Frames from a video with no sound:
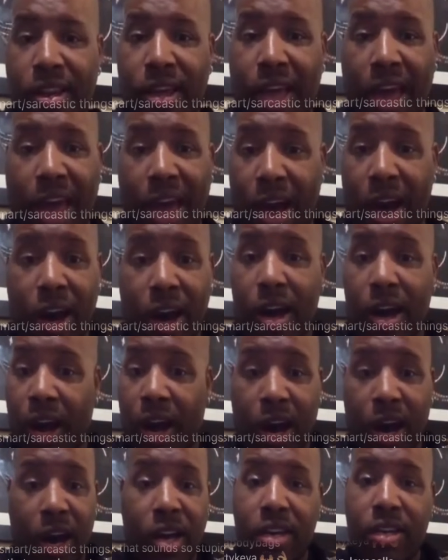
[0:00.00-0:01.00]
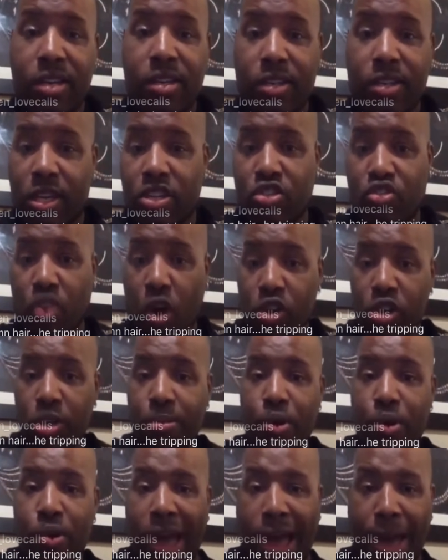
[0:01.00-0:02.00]
uncontrollable
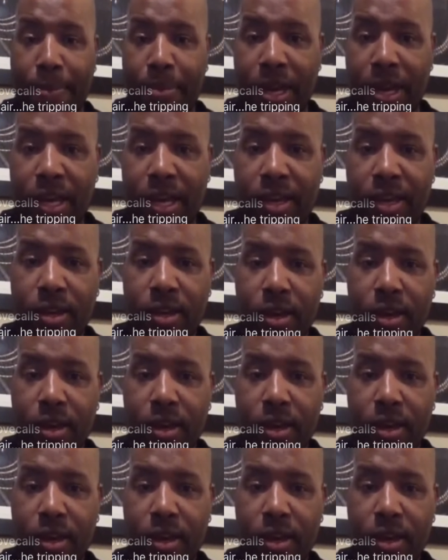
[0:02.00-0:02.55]
happening,